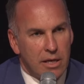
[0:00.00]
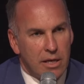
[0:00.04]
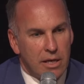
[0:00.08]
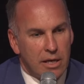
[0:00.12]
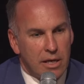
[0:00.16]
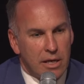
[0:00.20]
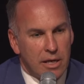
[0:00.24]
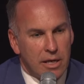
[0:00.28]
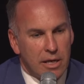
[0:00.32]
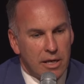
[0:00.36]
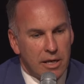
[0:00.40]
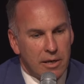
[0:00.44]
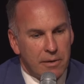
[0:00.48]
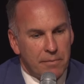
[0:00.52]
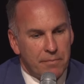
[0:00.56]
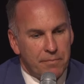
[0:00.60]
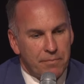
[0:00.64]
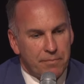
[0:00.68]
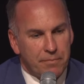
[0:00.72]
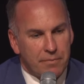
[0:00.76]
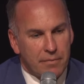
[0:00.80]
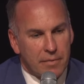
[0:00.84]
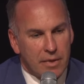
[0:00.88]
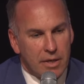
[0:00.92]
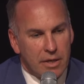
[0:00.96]

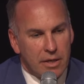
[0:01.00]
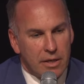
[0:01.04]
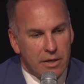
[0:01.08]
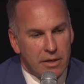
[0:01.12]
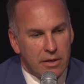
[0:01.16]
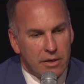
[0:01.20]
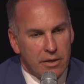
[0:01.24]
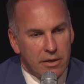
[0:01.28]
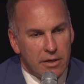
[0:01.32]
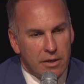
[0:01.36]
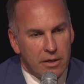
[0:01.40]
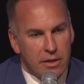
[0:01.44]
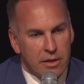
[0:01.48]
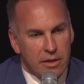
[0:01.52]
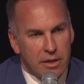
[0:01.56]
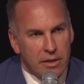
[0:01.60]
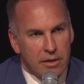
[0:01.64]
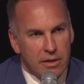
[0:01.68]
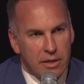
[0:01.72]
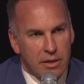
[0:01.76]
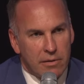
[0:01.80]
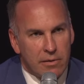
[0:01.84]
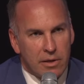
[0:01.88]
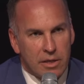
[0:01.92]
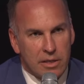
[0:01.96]
yeah,
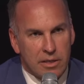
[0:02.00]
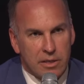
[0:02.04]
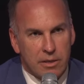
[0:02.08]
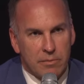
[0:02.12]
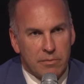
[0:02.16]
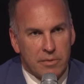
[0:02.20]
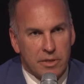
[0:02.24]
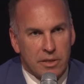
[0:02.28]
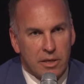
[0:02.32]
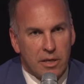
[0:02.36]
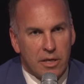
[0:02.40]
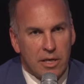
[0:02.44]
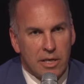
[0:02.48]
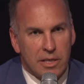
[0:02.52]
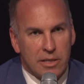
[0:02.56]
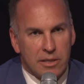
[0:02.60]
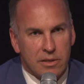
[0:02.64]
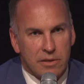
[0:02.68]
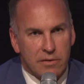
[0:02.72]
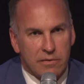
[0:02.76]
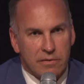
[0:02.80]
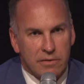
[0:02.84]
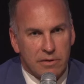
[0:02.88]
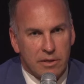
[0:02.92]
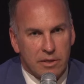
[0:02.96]
there are some signs
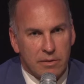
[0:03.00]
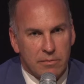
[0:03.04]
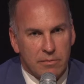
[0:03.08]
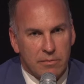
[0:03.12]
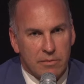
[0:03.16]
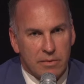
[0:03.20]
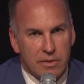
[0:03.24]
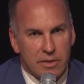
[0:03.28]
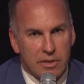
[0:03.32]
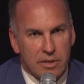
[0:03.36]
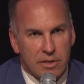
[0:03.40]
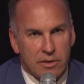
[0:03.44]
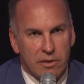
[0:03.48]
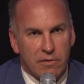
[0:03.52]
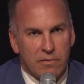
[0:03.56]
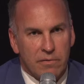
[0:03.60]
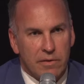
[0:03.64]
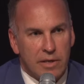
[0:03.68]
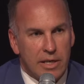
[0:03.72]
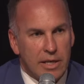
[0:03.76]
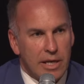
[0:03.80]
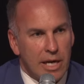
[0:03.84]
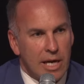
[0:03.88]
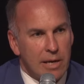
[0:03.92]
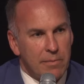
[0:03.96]
of some
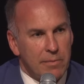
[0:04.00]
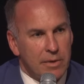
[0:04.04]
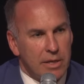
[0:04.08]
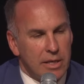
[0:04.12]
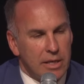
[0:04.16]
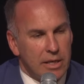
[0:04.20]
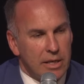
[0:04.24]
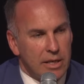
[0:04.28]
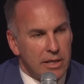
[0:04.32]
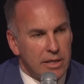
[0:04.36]
softening happening,